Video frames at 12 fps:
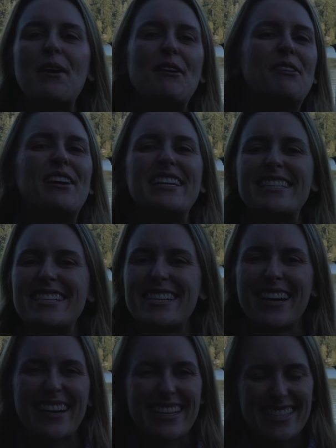my voice is
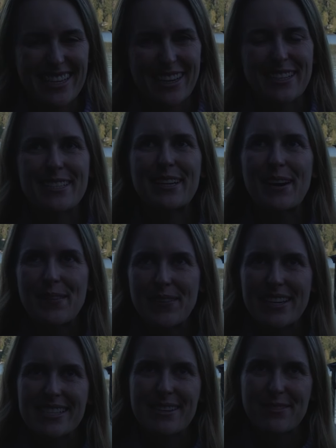already starting to go
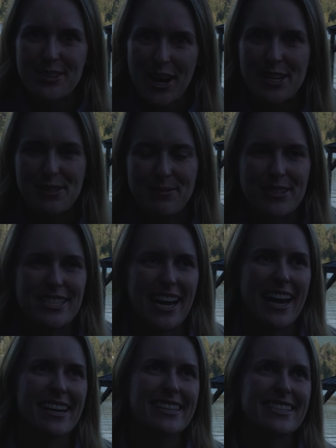because I'm trying to
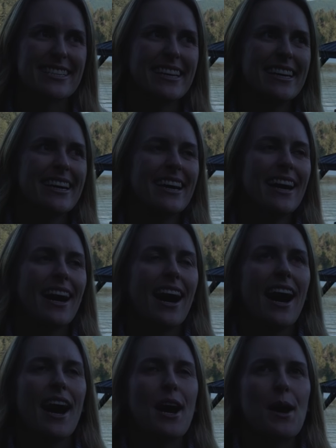project.
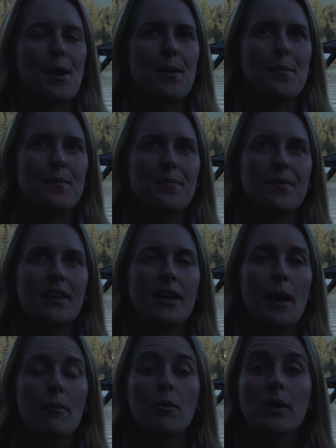Um,
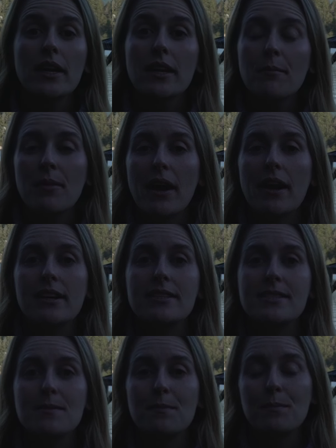but we get up there,
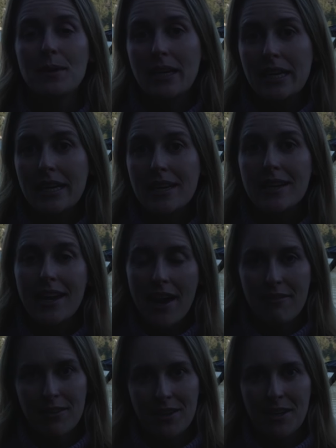it's me,
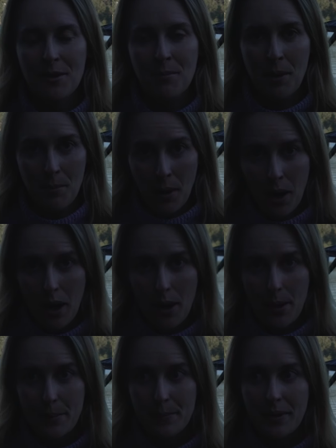Kevin, and my
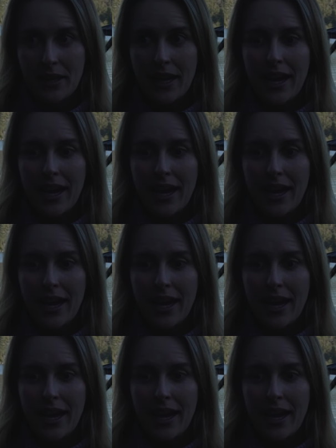mom,